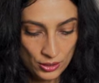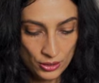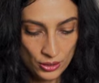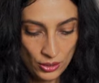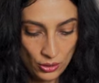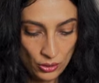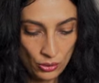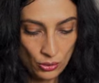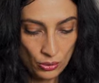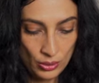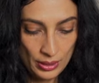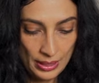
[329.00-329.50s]

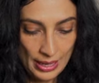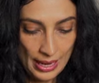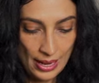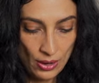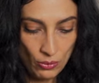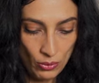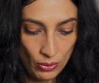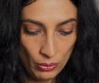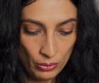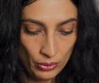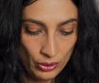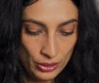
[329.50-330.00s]
So
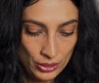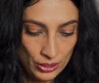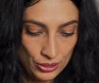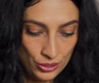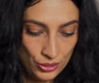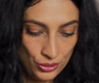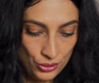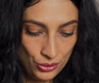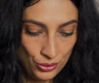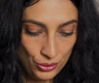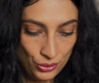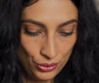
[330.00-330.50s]
now what we're going
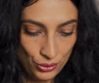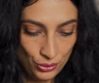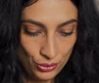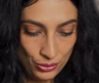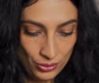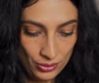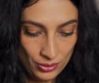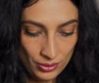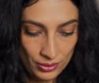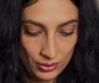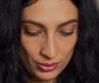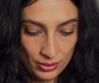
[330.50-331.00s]
to do,
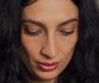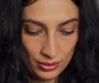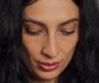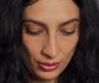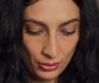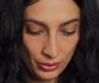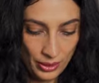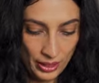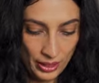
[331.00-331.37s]
oh